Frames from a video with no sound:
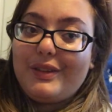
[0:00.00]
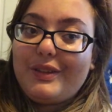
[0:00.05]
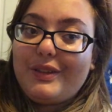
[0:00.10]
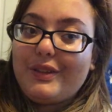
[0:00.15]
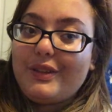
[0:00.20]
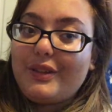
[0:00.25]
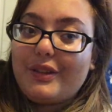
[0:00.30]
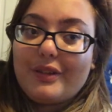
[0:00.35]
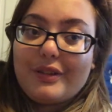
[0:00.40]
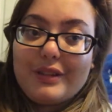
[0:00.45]

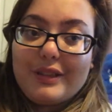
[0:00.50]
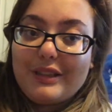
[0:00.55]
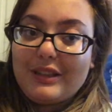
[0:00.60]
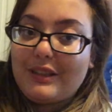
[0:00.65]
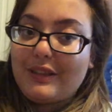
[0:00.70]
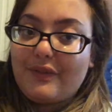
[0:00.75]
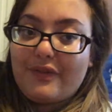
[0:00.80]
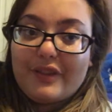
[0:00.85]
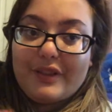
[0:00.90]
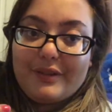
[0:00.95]
you know,
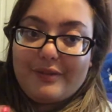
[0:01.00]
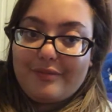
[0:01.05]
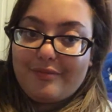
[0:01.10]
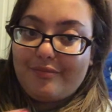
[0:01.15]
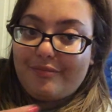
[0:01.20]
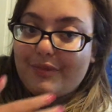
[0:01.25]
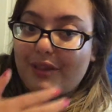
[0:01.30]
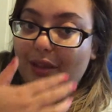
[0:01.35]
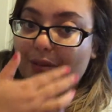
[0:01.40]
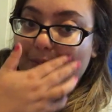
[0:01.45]
there's different
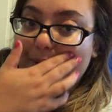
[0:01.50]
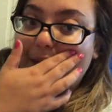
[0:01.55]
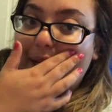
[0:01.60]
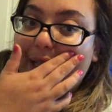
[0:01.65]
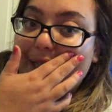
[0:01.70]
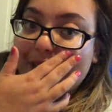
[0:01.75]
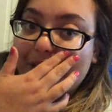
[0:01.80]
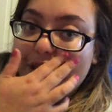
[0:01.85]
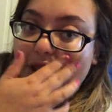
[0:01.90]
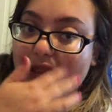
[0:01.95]
uh,
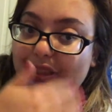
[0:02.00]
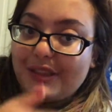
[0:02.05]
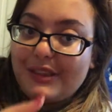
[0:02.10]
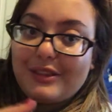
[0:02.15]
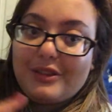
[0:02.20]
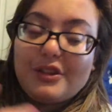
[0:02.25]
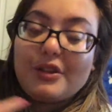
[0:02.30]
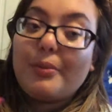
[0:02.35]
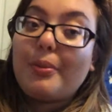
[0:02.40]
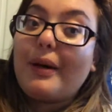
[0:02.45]
reactions
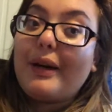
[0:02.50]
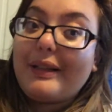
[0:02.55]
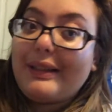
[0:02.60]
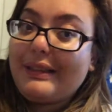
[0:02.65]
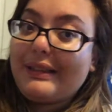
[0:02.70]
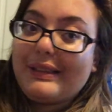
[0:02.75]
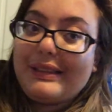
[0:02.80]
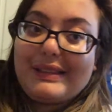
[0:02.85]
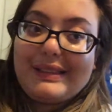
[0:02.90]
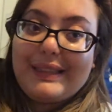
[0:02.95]
to your body
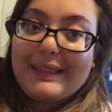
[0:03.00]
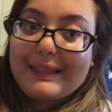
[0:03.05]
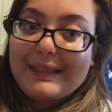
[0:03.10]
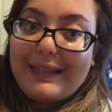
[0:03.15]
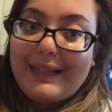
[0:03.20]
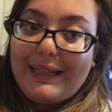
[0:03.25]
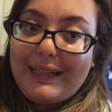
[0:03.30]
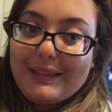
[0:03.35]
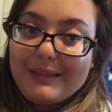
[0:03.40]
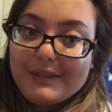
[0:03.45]
and things like
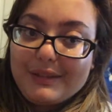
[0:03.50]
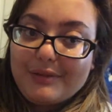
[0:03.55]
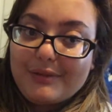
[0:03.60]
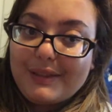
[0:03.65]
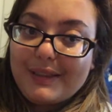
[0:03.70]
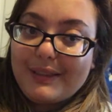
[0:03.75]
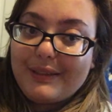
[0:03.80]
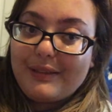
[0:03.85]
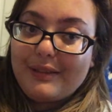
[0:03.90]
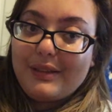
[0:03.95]
that. You
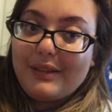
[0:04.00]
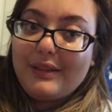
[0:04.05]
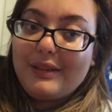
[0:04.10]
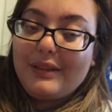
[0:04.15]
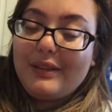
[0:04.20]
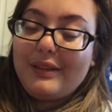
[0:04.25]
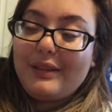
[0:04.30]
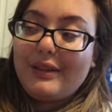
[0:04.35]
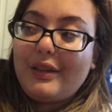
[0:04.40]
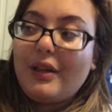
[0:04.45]
get
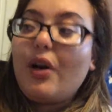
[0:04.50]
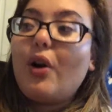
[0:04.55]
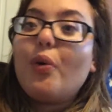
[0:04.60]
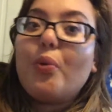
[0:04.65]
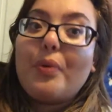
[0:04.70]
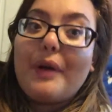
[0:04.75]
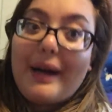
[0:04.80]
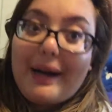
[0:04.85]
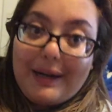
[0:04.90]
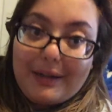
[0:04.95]

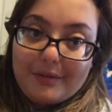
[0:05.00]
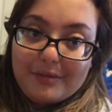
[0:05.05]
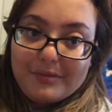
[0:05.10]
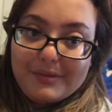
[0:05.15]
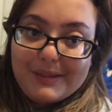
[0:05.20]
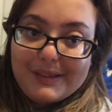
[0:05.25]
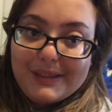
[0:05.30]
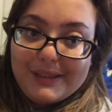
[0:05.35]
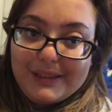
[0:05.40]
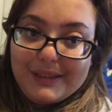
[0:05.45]

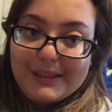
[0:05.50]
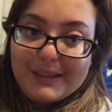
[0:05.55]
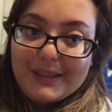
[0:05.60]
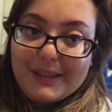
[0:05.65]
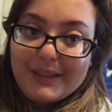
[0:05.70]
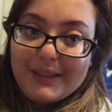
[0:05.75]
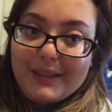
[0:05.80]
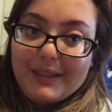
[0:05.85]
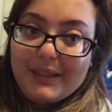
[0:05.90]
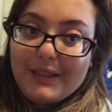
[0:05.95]
aroused
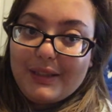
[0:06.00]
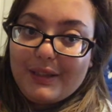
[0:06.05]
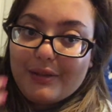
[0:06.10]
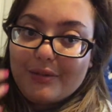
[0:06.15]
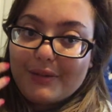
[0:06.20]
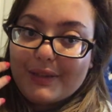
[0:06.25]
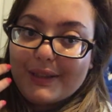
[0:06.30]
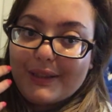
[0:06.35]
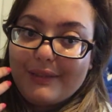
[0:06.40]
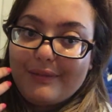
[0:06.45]
easily.
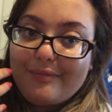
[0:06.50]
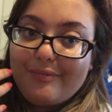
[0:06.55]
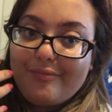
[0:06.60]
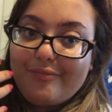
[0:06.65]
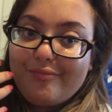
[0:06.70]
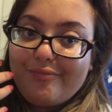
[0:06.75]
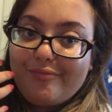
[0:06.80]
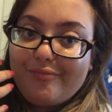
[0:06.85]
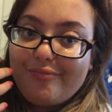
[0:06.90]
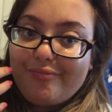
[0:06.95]
You get,
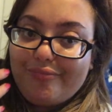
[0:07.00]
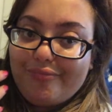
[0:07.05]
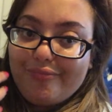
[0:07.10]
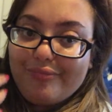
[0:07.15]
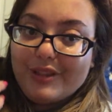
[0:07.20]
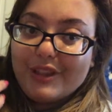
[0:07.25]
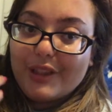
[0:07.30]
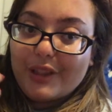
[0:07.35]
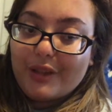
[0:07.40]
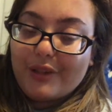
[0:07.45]

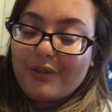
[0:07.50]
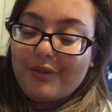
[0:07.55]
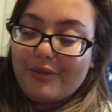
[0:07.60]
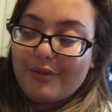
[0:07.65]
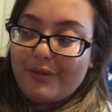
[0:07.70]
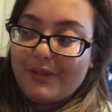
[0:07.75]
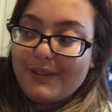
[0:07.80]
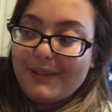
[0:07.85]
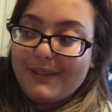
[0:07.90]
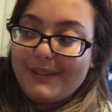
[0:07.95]
you know,